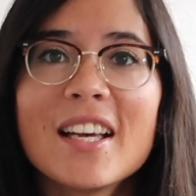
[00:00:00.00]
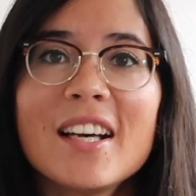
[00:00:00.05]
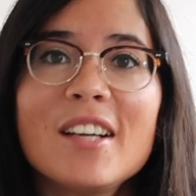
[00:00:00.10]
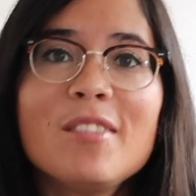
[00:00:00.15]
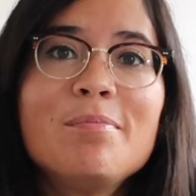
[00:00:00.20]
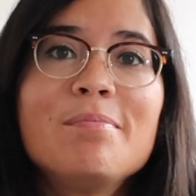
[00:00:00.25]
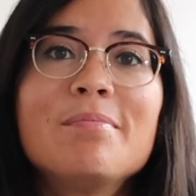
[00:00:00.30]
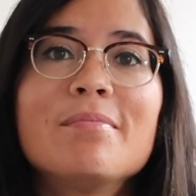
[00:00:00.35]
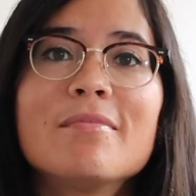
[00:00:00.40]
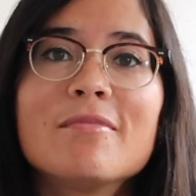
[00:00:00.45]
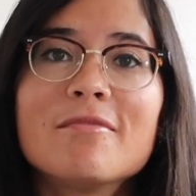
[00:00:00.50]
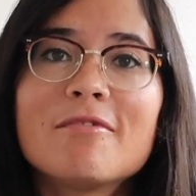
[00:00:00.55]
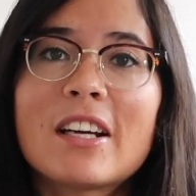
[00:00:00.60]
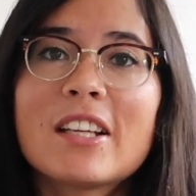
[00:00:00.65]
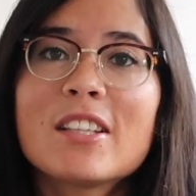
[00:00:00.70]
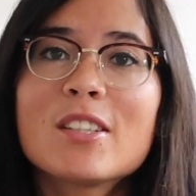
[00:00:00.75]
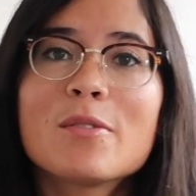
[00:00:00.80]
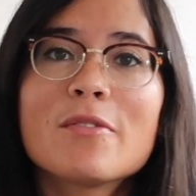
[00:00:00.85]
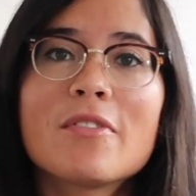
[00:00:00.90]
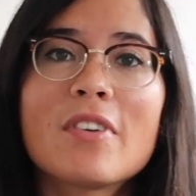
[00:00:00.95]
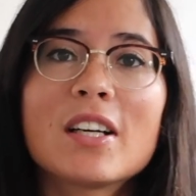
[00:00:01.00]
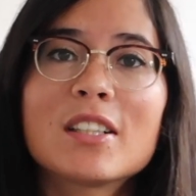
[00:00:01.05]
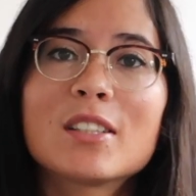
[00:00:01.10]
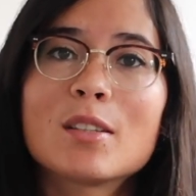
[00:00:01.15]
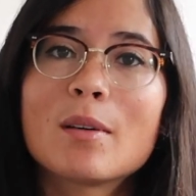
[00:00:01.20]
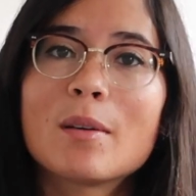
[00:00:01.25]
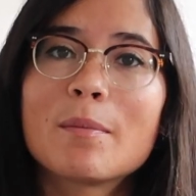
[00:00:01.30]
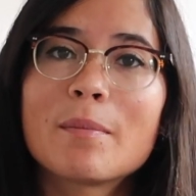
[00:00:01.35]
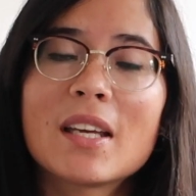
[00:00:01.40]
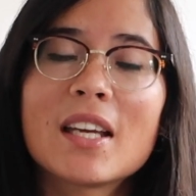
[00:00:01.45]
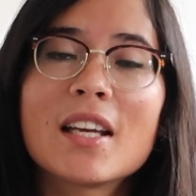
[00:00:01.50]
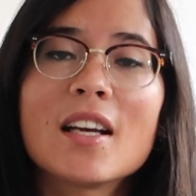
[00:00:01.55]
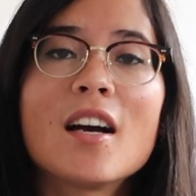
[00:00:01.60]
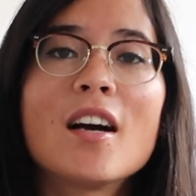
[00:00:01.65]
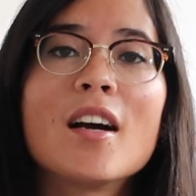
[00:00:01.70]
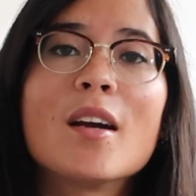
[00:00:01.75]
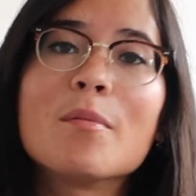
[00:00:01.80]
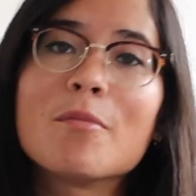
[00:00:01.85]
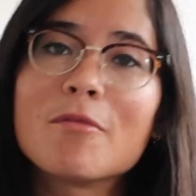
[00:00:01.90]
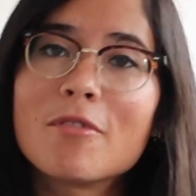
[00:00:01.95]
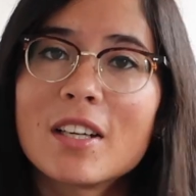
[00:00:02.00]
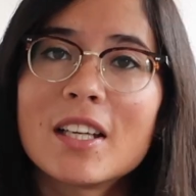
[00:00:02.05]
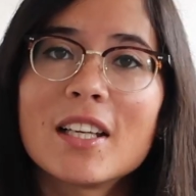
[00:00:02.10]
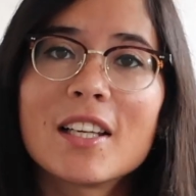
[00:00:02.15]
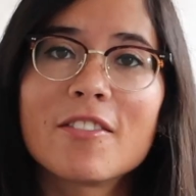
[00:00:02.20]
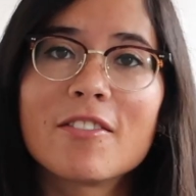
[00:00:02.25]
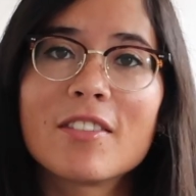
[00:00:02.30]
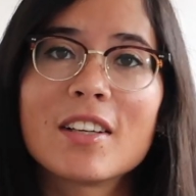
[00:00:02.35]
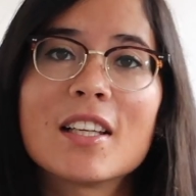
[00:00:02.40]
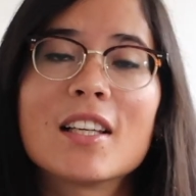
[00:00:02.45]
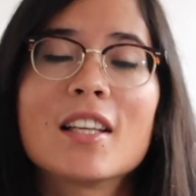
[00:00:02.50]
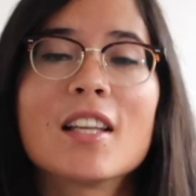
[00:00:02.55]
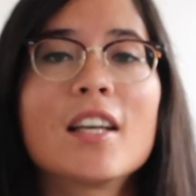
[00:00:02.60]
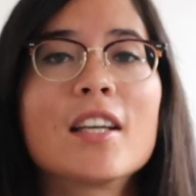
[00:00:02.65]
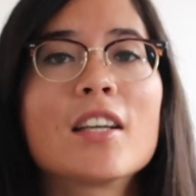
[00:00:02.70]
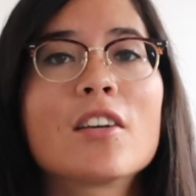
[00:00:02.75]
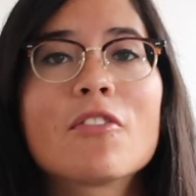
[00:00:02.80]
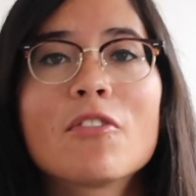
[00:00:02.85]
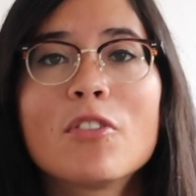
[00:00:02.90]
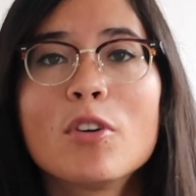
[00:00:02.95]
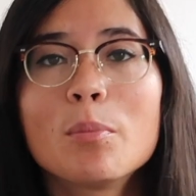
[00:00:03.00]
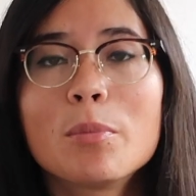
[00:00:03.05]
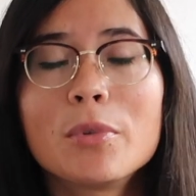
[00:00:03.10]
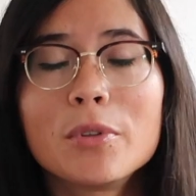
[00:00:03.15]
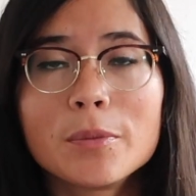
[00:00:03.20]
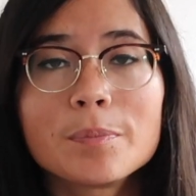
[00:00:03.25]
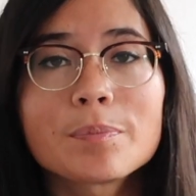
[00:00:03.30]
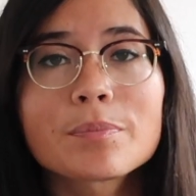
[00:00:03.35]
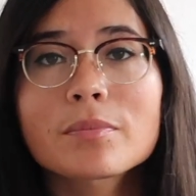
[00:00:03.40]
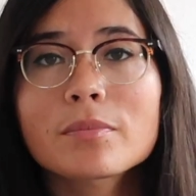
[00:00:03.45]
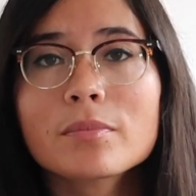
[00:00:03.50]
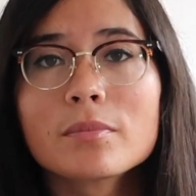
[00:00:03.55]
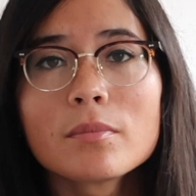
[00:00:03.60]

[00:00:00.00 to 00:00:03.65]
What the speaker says: yeah, random fact about me, I really, really like football.